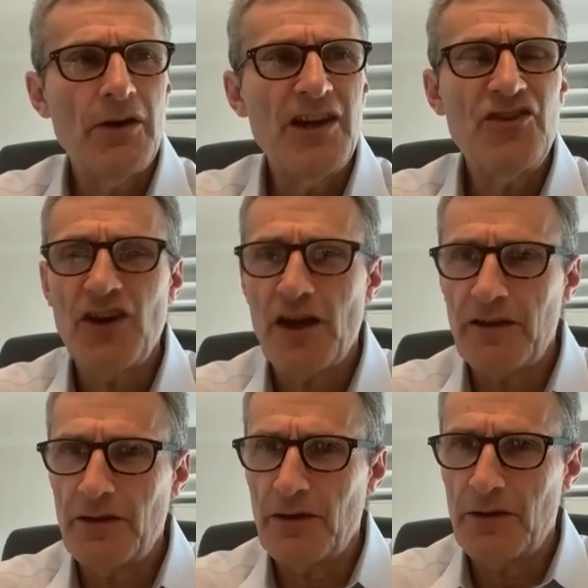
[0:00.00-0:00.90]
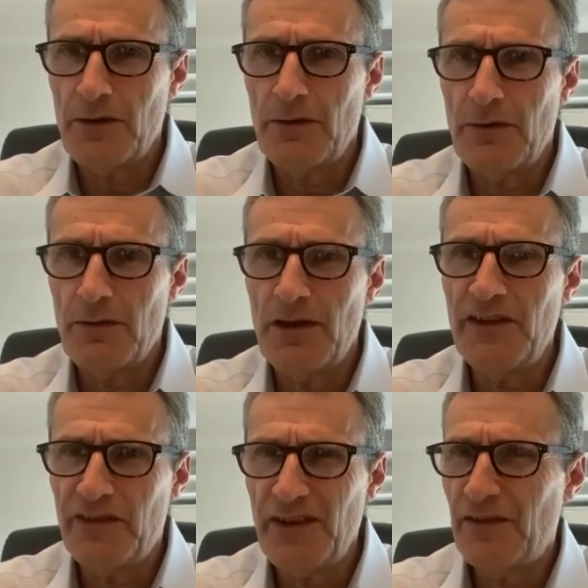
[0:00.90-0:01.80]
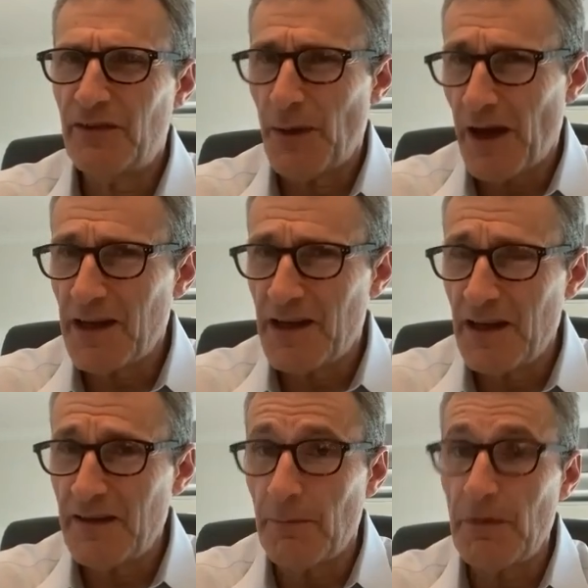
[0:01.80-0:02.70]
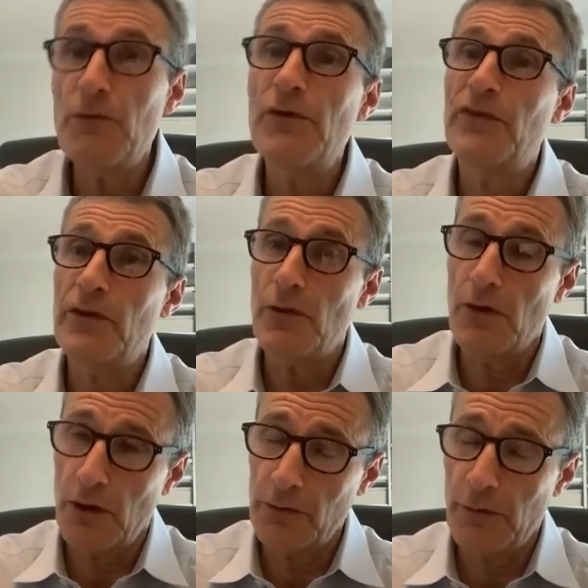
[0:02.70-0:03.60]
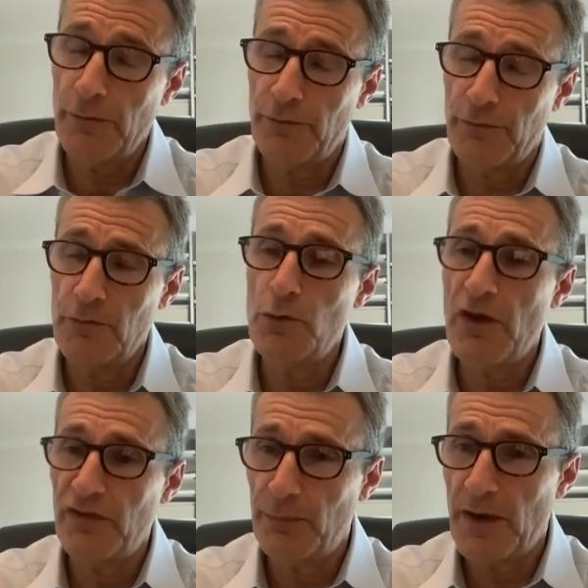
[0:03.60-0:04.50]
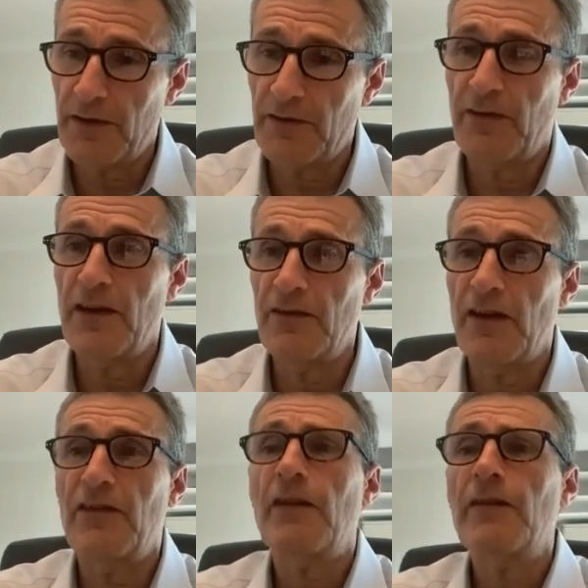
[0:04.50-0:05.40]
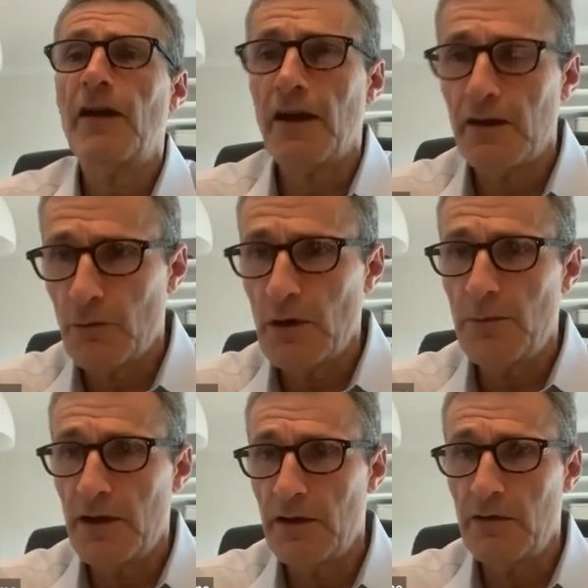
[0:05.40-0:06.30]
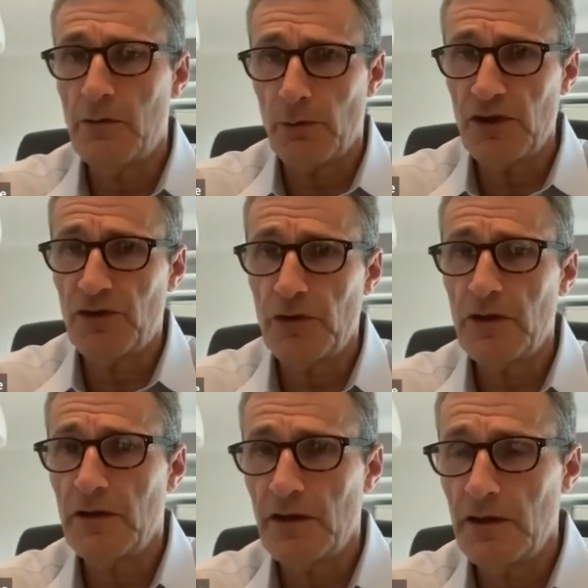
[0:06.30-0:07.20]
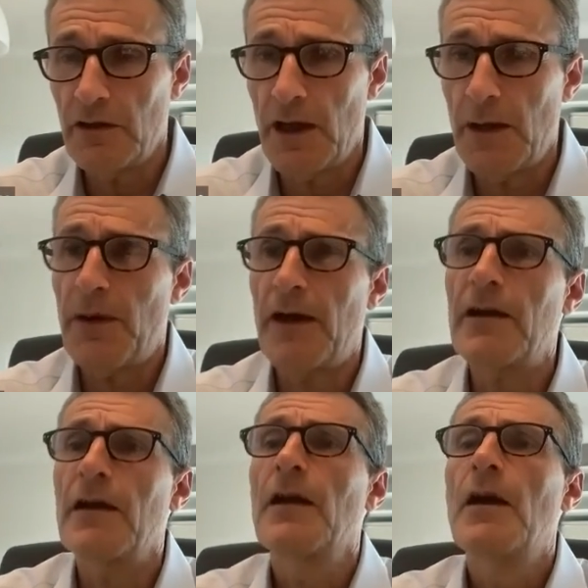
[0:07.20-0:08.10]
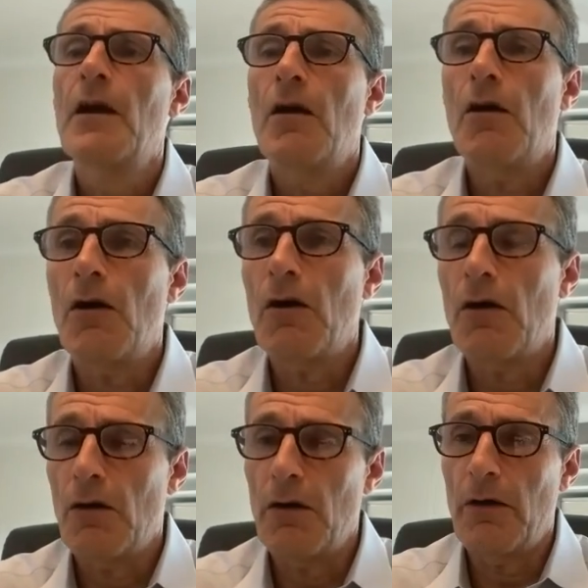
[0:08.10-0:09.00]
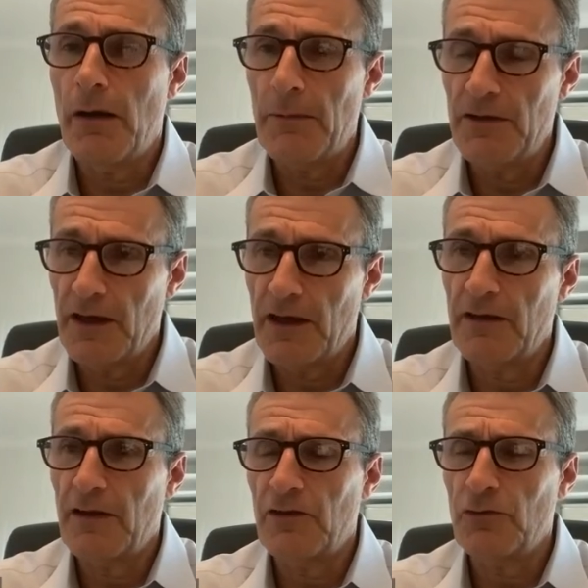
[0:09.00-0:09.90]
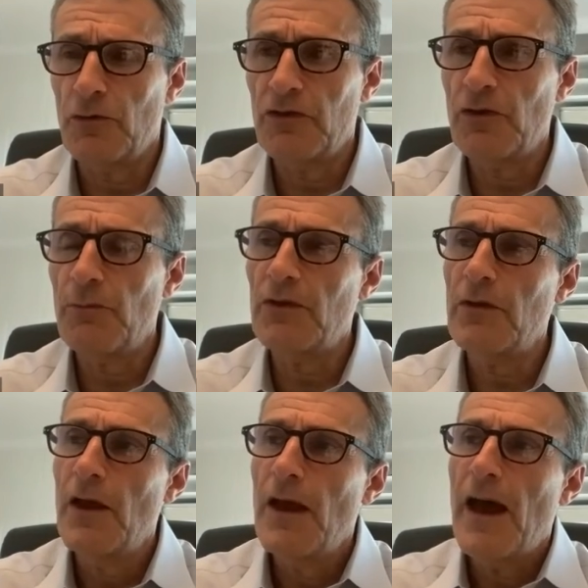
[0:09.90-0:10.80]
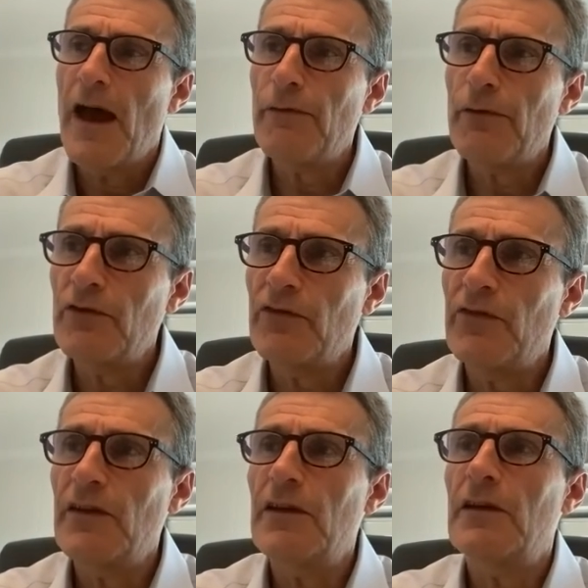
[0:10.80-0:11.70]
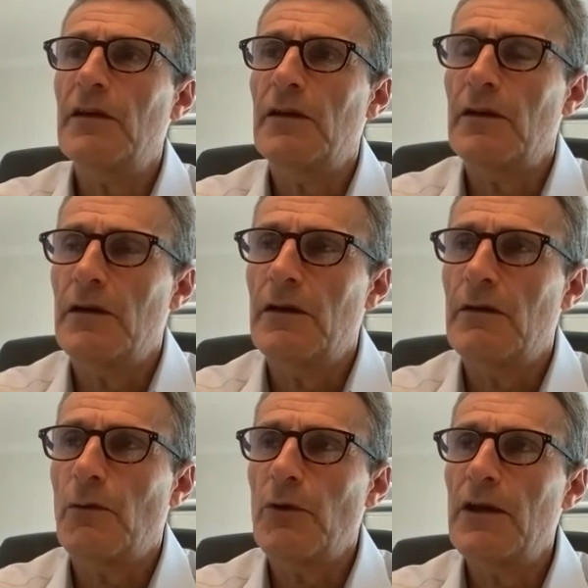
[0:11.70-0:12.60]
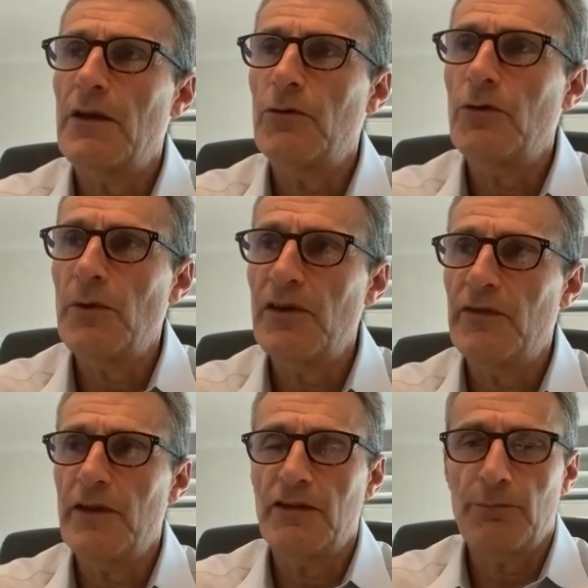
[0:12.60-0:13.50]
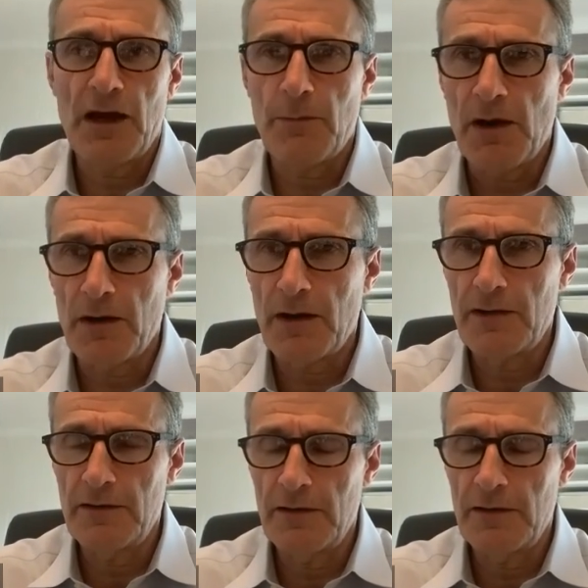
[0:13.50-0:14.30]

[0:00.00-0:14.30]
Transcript: Asian listed SPAC yet. We've seen a lot of US SPAC saying that their target will be in the region, in APAC, or they can choose the region, but I haven't seen really a domestic SPAC market